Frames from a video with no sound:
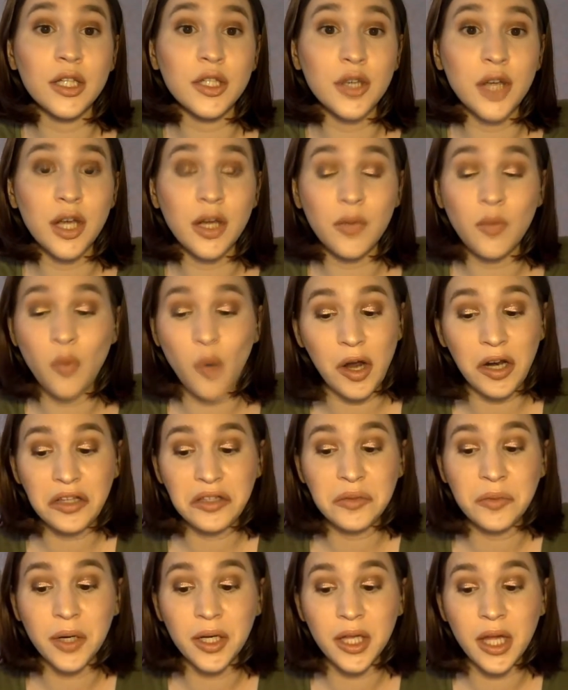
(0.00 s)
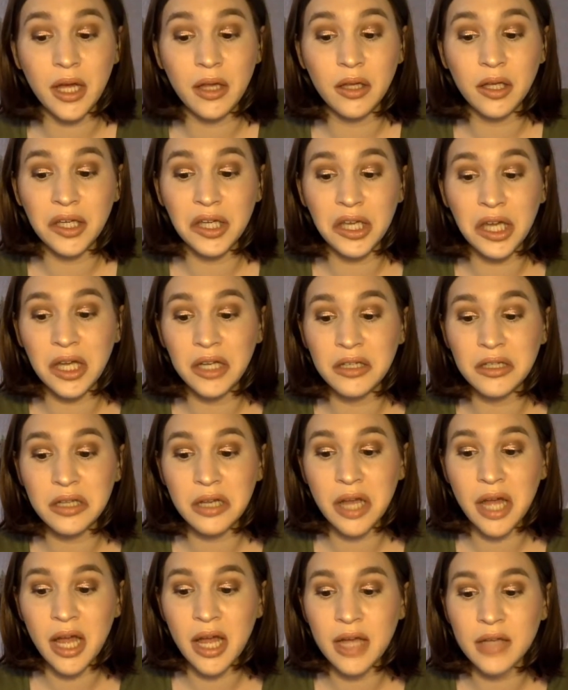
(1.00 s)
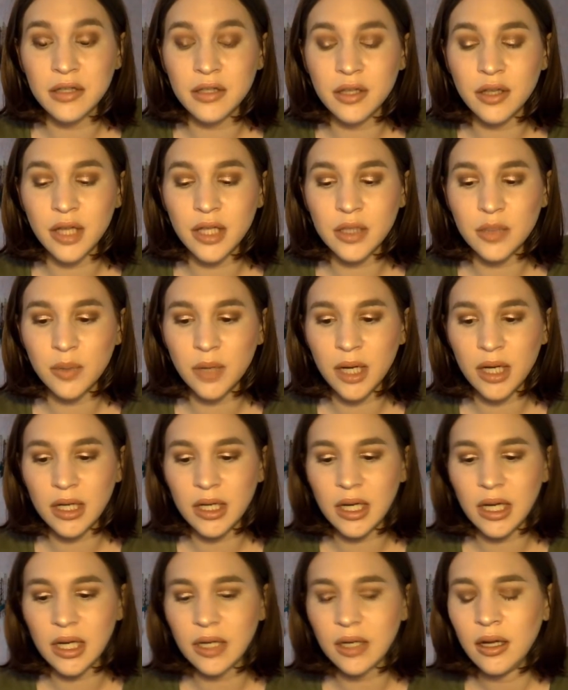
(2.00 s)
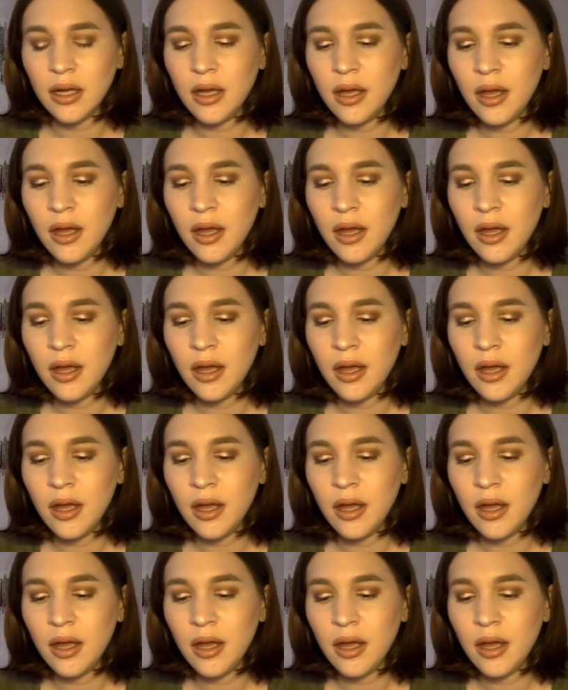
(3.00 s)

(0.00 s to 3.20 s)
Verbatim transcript: So I wanted to wear that look again today, so that's what I did.